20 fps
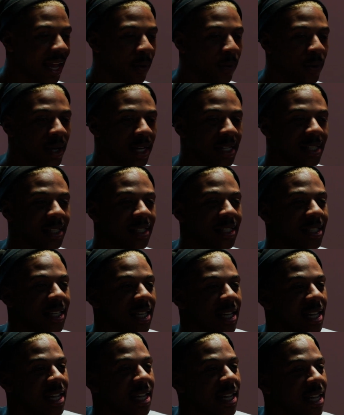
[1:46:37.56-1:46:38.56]
and we can
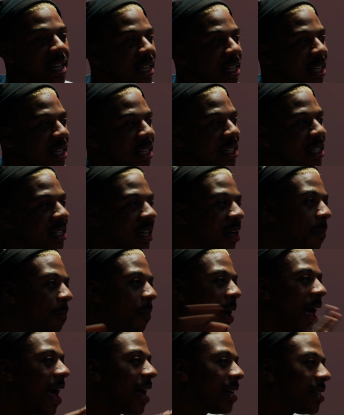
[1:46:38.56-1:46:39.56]
see them
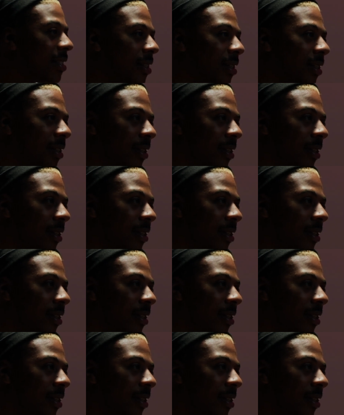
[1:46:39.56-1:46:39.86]
passing,